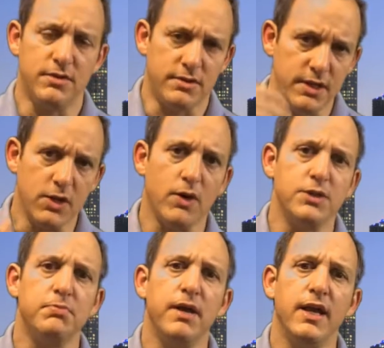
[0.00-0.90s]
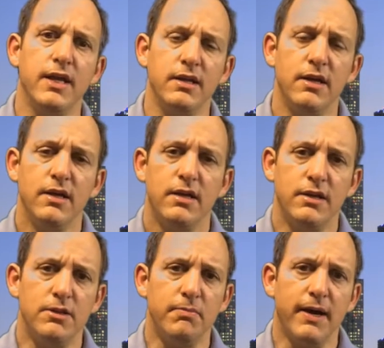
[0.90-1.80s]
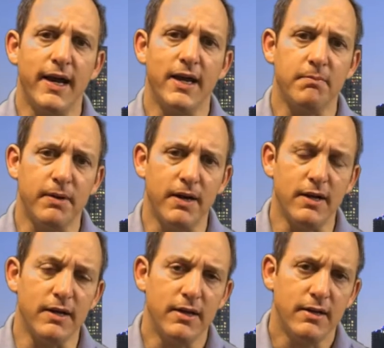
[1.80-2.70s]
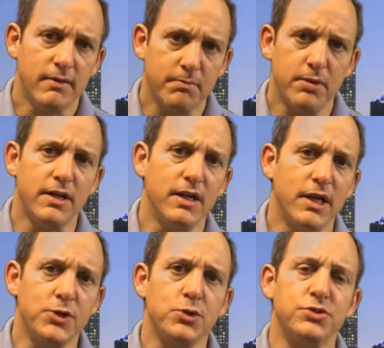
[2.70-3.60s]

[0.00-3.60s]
decrease pain in the back by putting an electrical